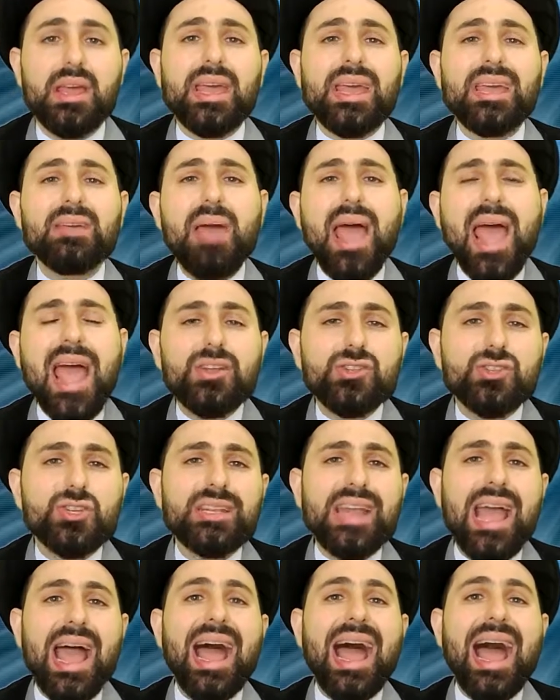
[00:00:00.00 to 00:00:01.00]

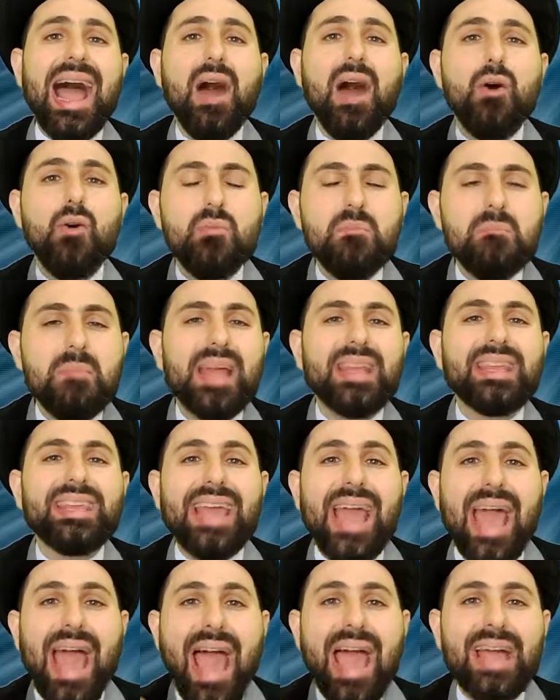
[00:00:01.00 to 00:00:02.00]
Imagine how
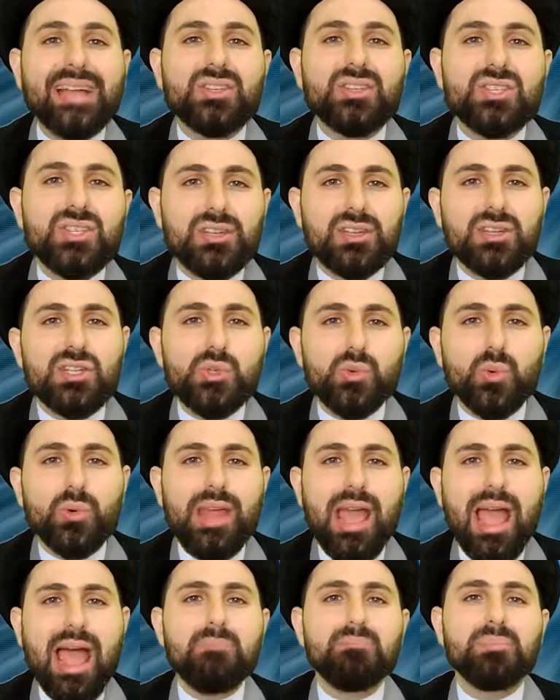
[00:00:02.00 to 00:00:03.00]
many accidents
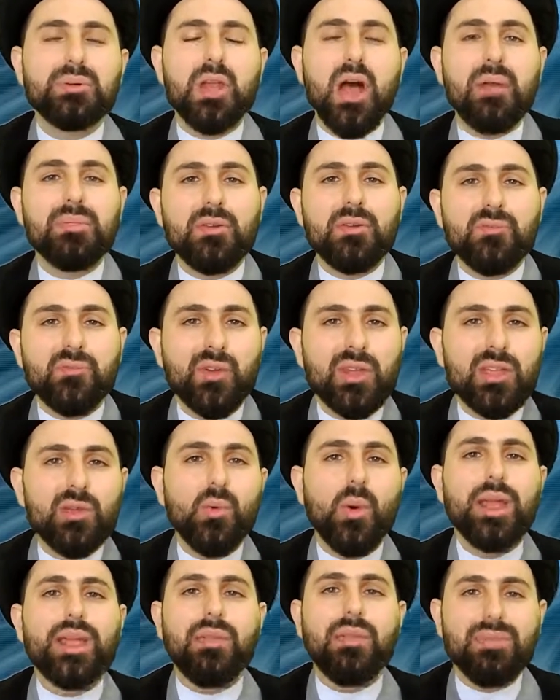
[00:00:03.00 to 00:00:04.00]
would happen on the
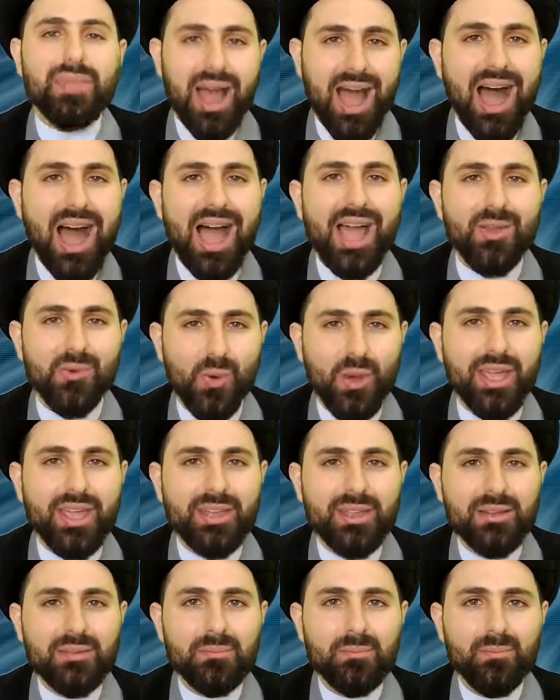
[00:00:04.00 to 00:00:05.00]
freeway and the
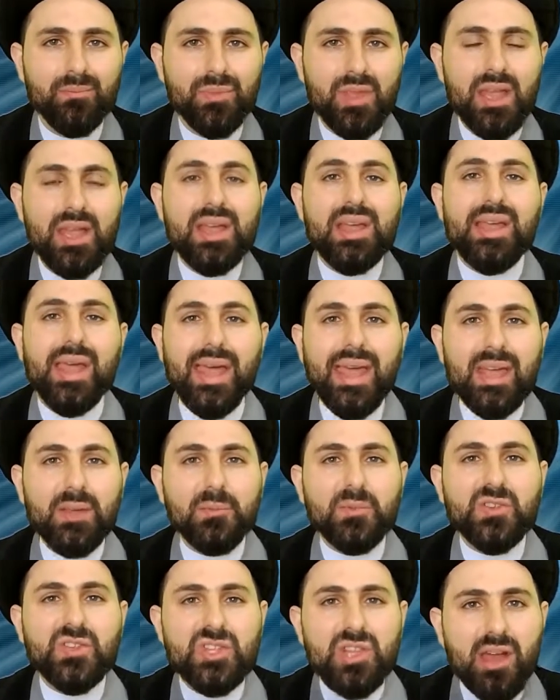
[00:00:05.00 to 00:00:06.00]
highway
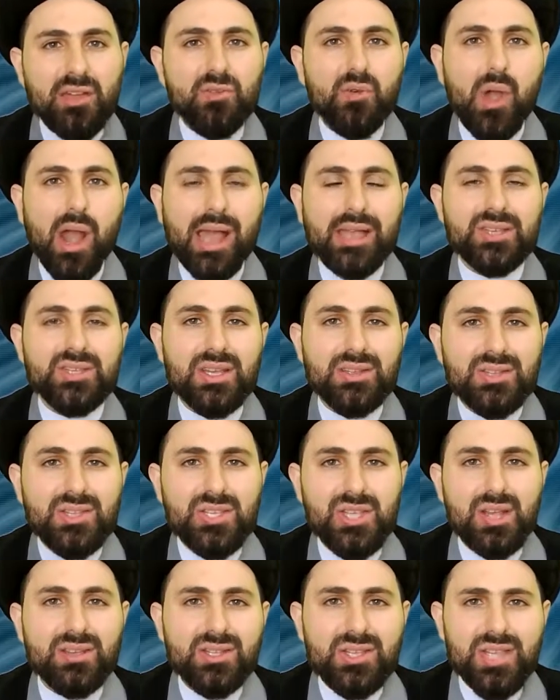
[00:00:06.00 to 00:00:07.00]
if sunrise and
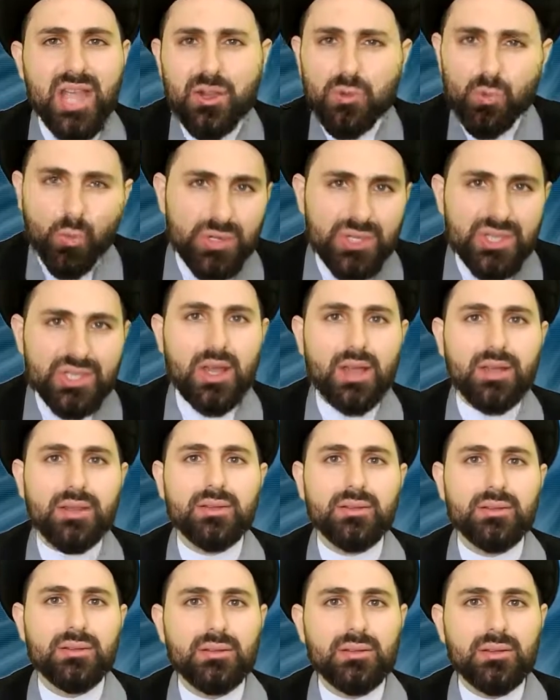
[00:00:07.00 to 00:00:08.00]
sunset were
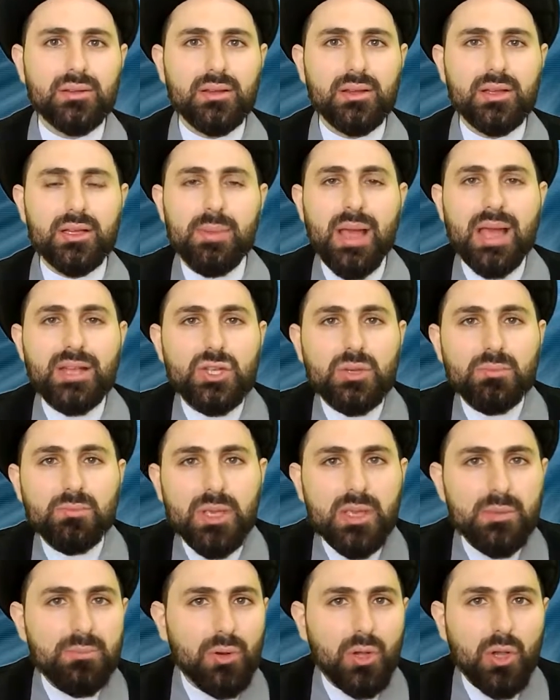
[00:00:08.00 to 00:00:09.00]
sudden. Imagine
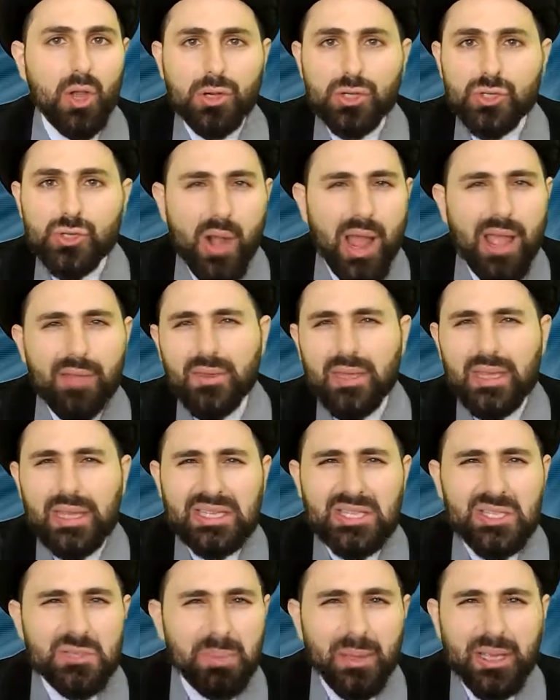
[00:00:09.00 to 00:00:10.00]
people are driving,
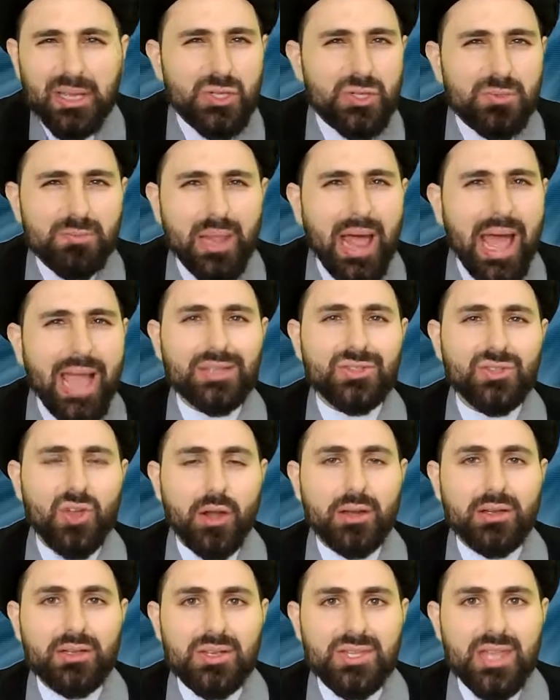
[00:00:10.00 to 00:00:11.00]
it's pitch black
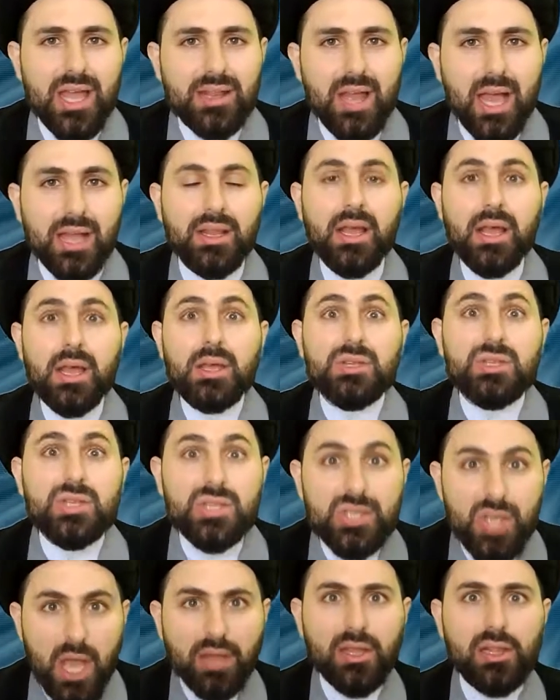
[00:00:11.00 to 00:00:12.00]
darkness at night.
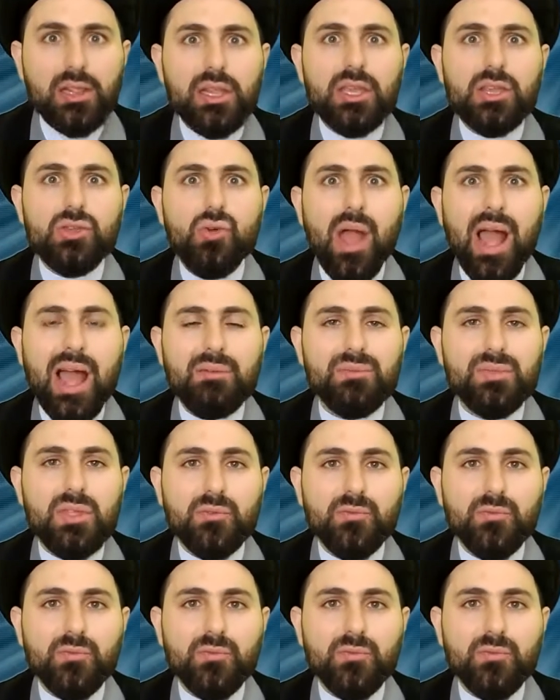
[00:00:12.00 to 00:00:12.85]
Suddenly you have the